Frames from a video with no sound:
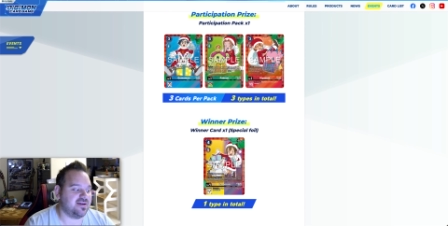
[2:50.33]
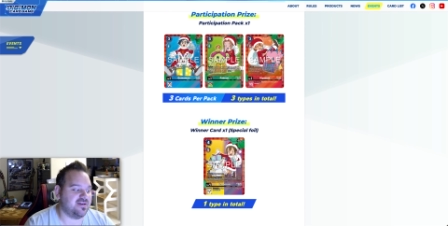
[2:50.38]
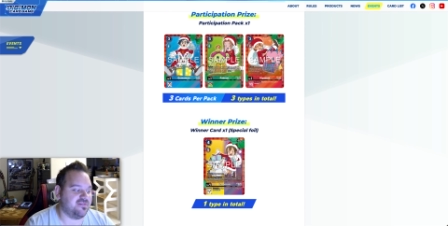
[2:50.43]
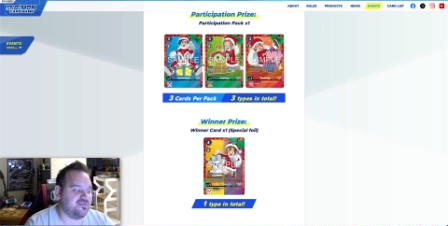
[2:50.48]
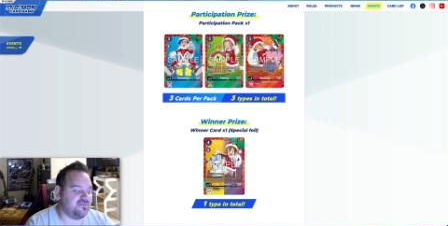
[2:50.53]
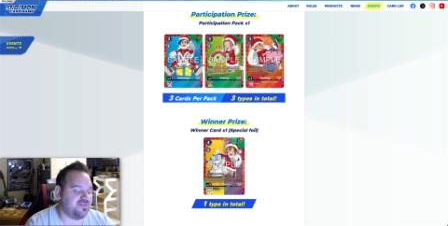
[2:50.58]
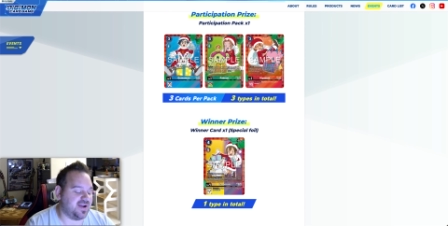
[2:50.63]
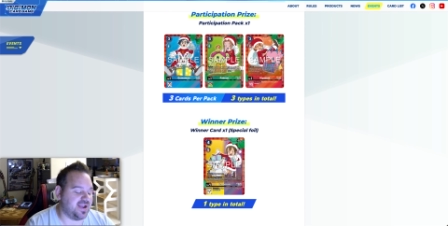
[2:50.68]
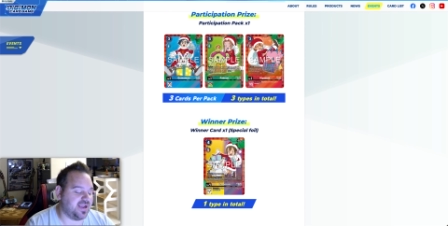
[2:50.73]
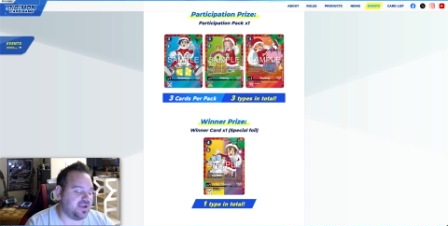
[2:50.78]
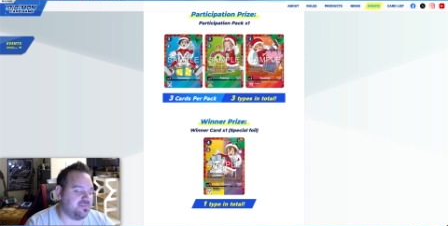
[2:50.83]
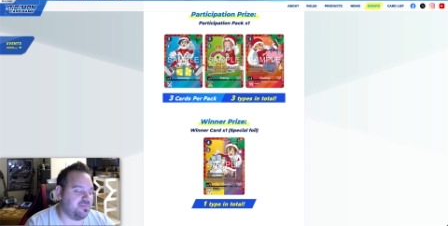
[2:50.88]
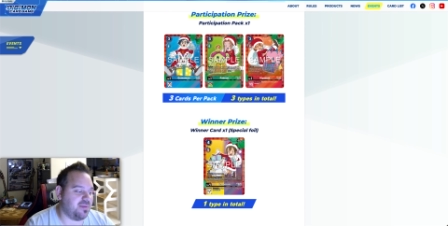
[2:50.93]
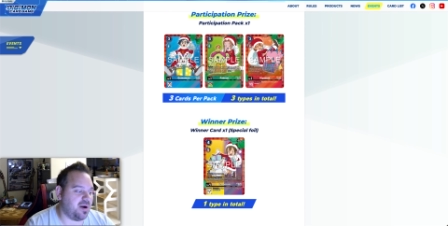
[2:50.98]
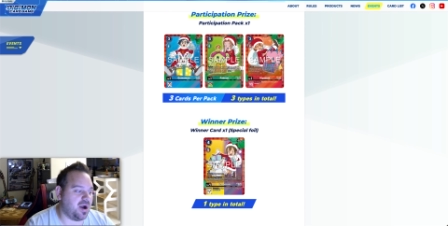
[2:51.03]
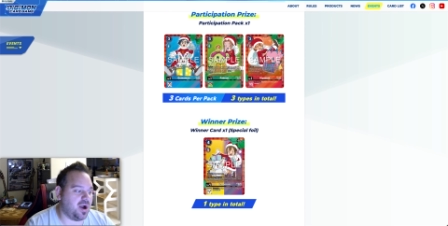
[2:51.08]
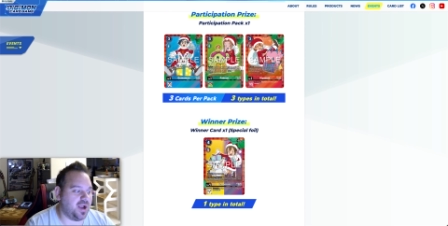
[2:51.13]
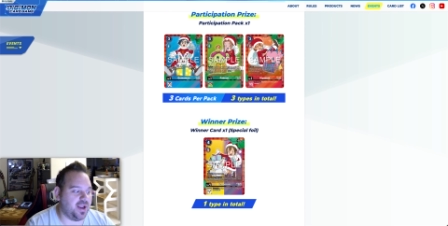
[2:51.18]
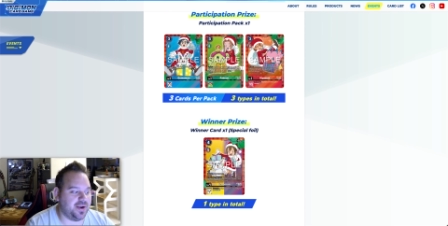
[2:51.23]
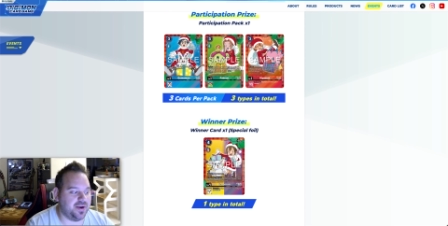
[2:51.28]

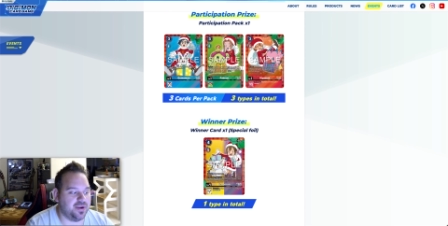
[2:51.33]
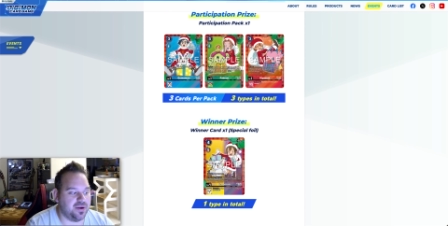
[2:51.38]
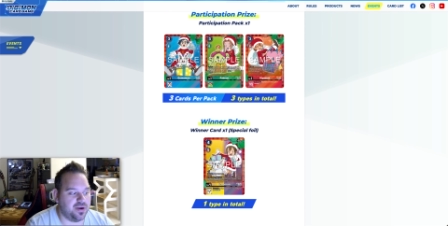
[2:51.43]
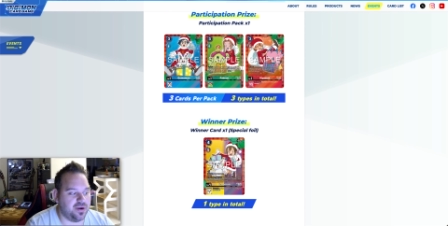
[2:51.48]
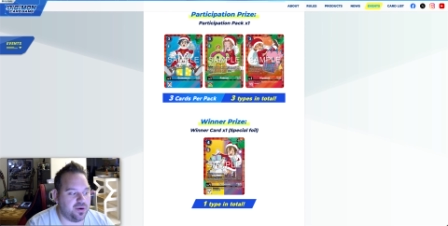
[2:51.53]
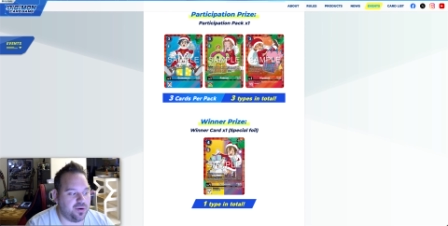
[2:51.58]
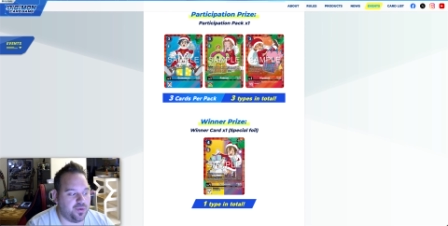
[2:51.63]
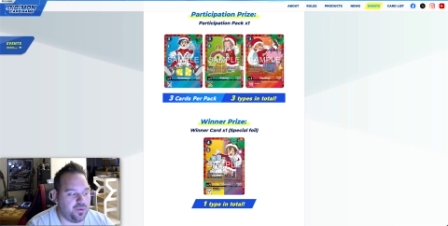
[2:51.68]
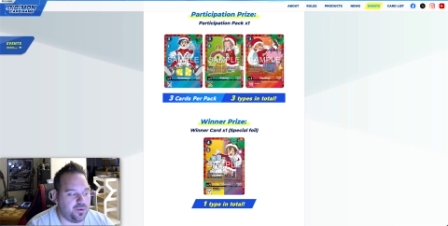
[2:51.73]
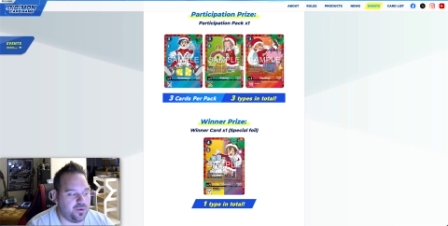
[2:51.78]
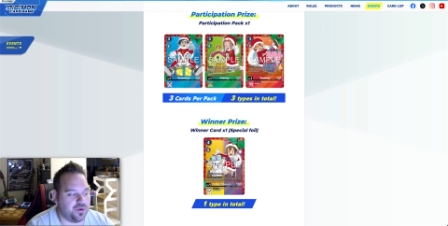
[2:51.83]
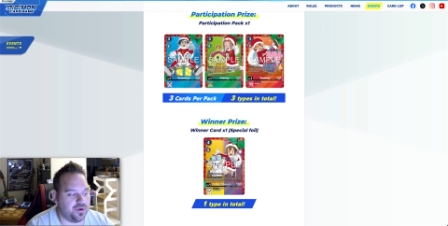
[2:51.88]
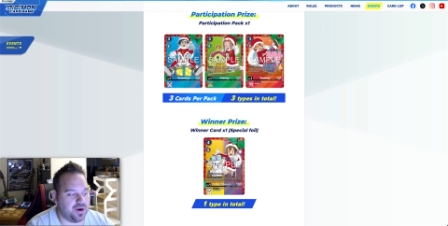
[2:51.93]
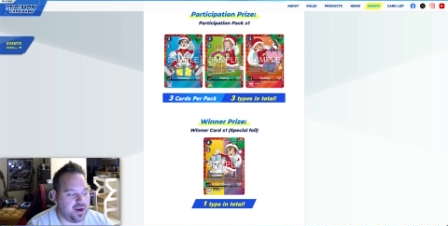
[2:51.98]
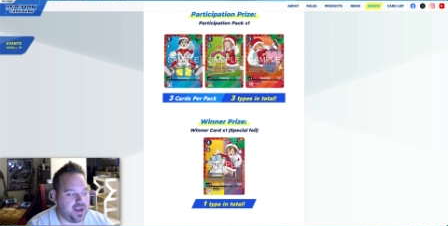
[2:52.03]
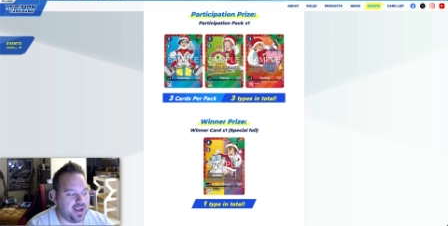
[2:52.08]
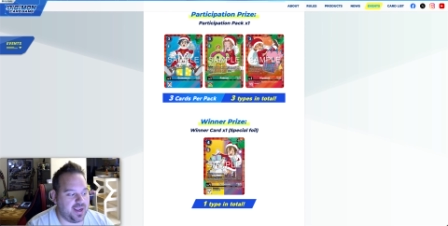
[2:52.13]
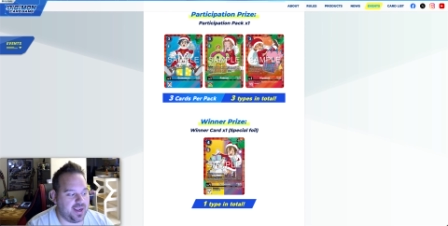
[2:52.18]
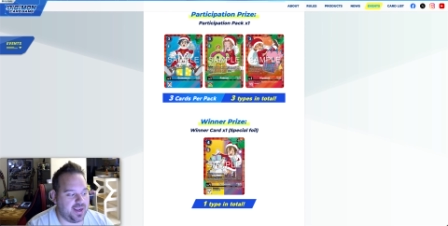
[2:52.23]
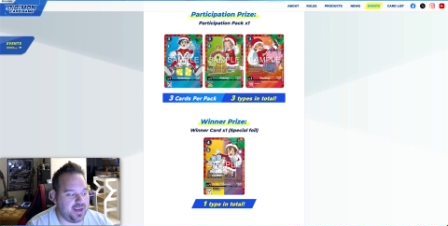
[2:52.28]
Vikemon or
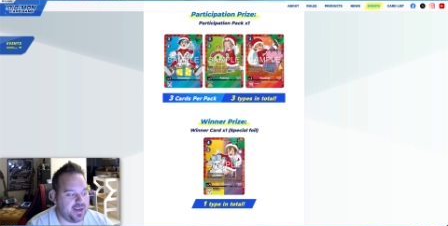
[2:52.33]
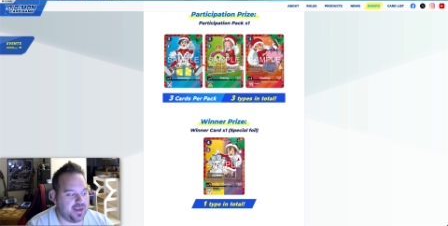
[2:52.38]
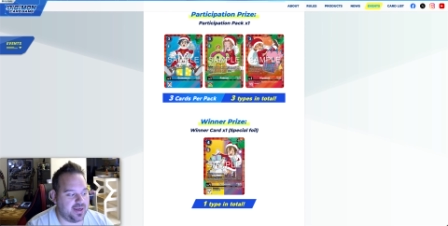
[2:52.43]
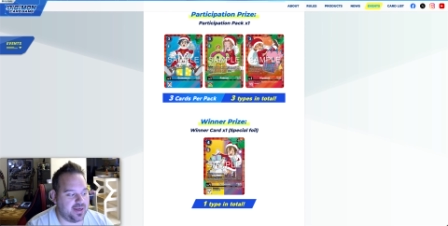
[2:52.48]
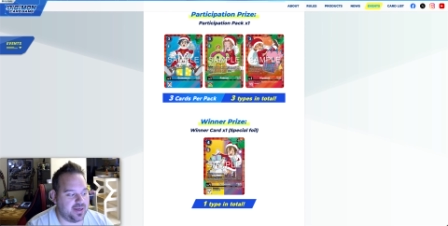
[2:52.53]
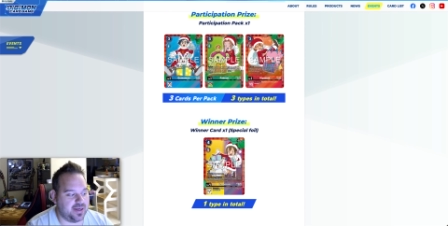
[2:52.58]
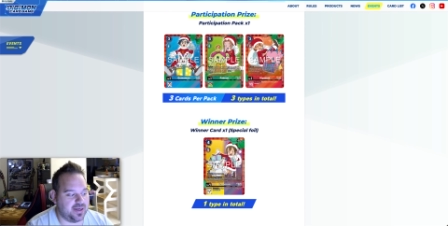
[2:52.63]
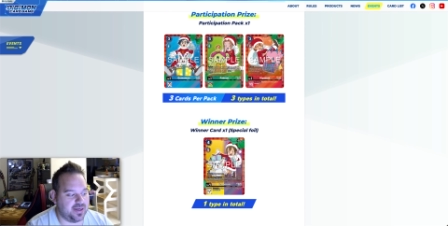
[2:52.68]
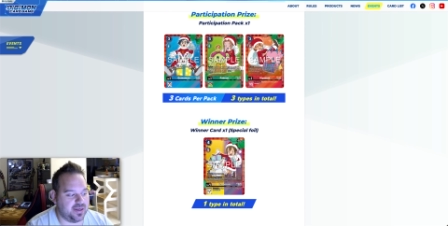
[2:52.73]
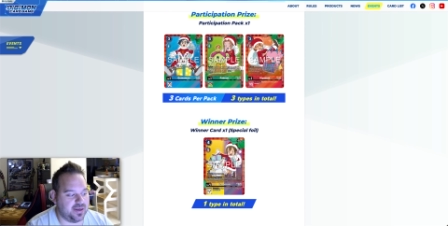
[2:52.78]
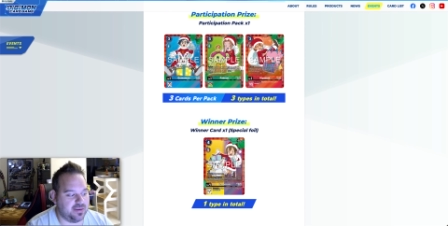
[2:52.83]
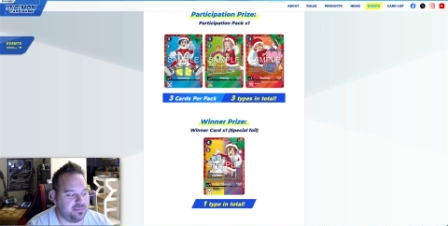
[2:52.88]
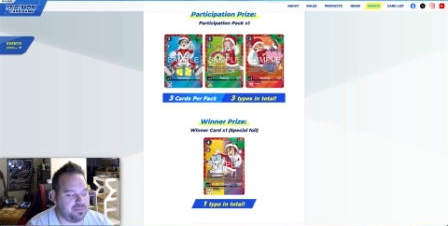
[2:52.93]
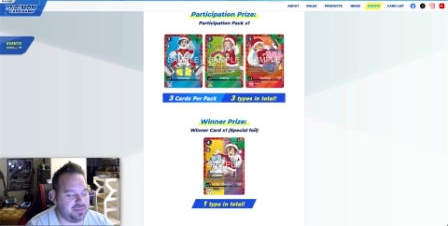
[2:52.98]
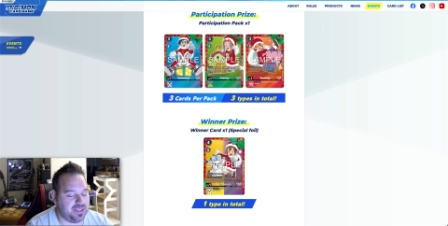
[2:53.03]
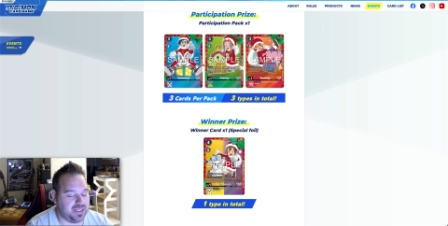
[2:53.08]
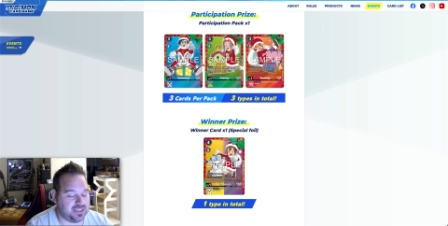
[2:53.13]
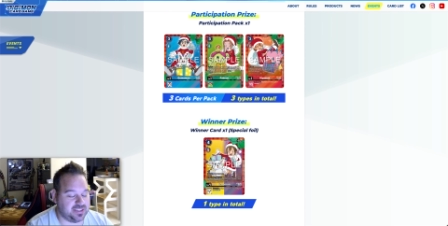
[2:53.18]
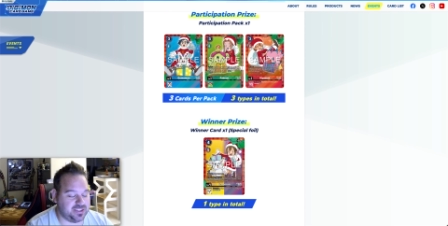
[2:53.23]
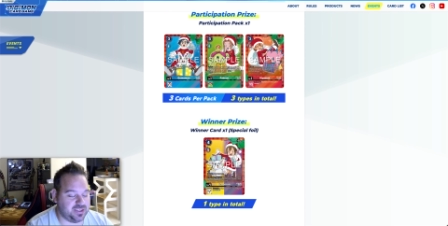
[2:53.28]
a uh,
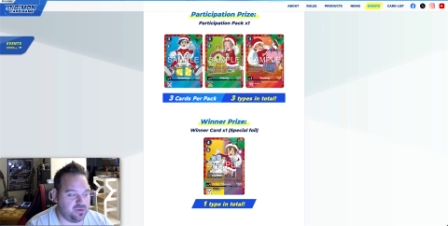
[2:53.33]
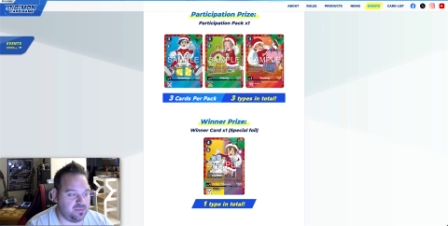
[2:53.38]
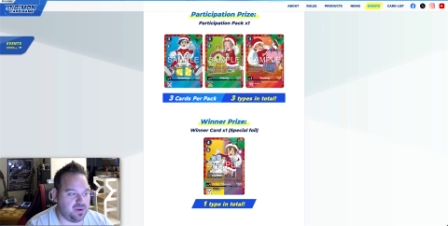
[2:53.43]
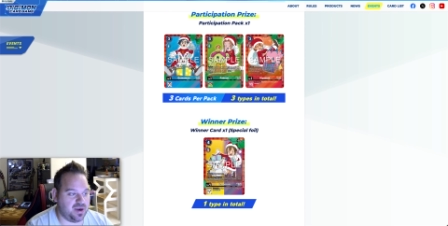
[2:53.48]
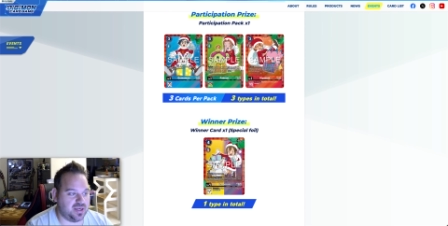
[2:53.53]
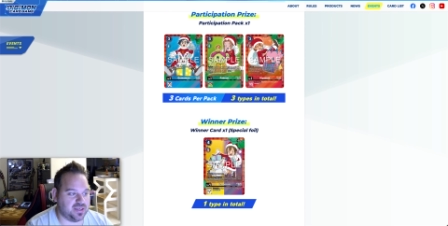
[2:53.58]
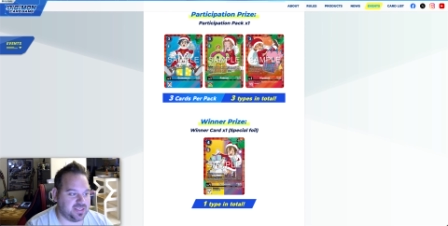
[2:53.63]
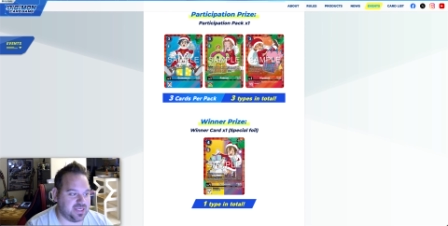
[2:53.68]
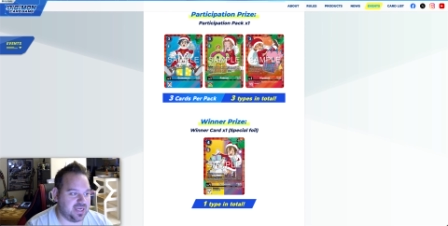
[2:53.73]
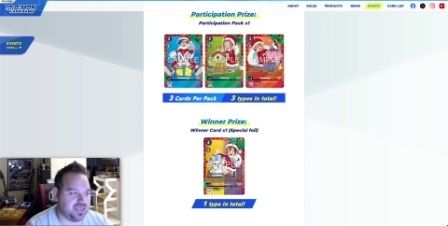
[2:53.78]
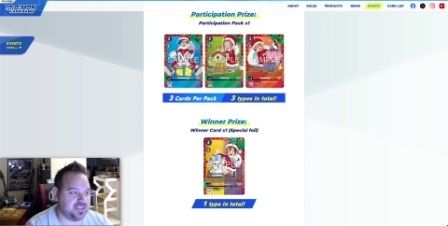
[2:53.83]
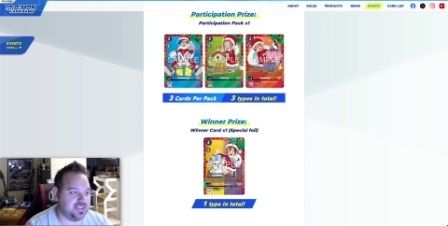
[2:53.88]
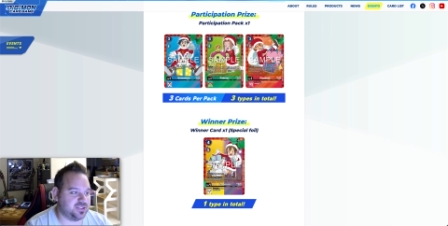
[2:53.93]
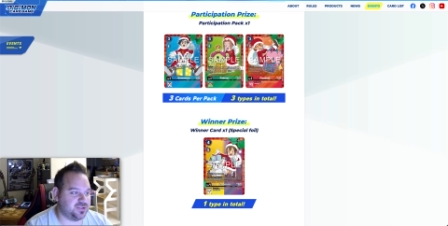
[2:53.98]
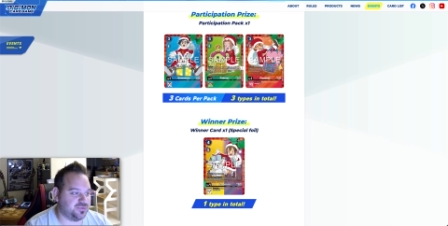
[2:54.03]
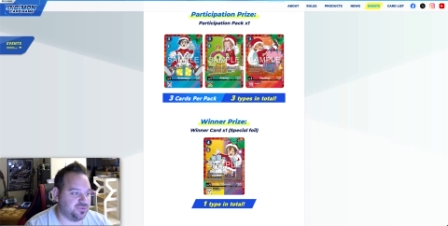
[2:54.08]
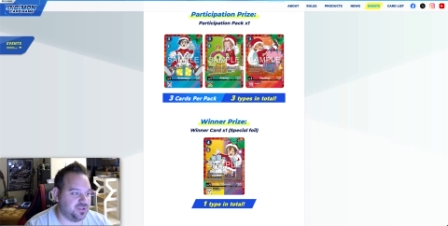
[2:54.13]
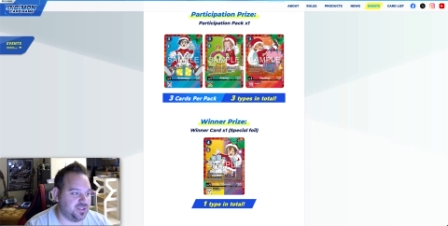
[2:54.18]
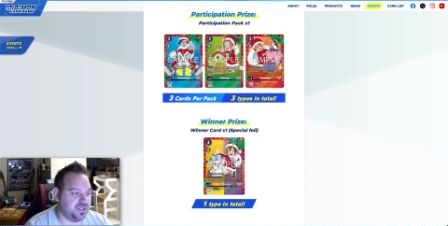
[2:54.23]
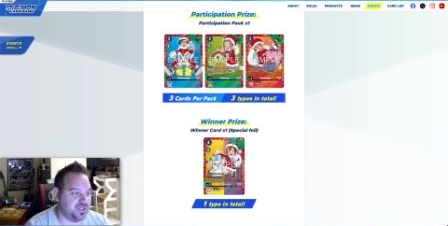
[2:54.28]
Plessiomon deck
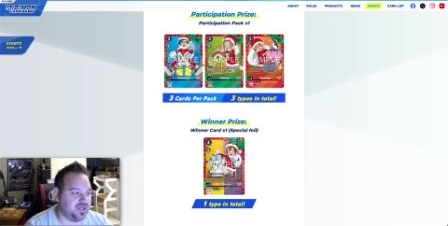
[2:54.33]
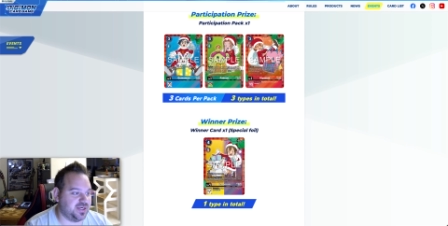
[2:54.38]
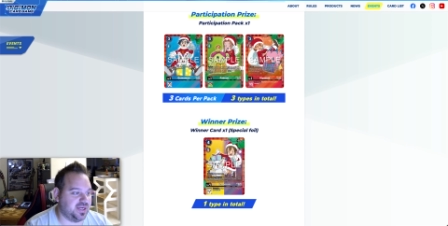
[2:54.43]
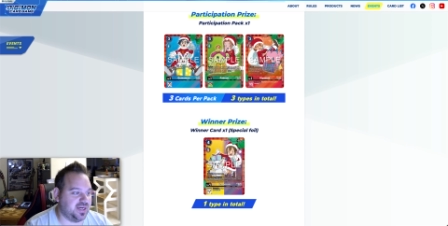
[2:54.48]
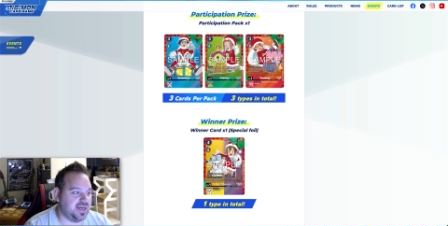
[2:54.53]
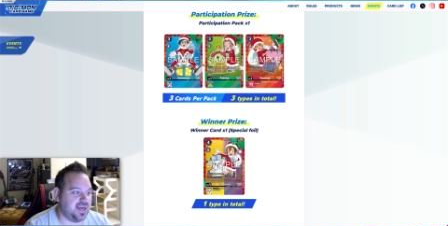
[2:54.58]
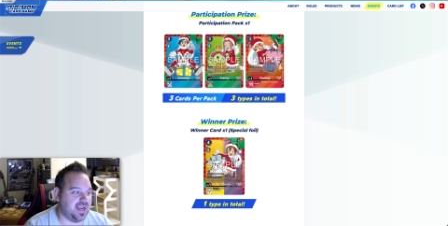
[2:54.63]
that's really good.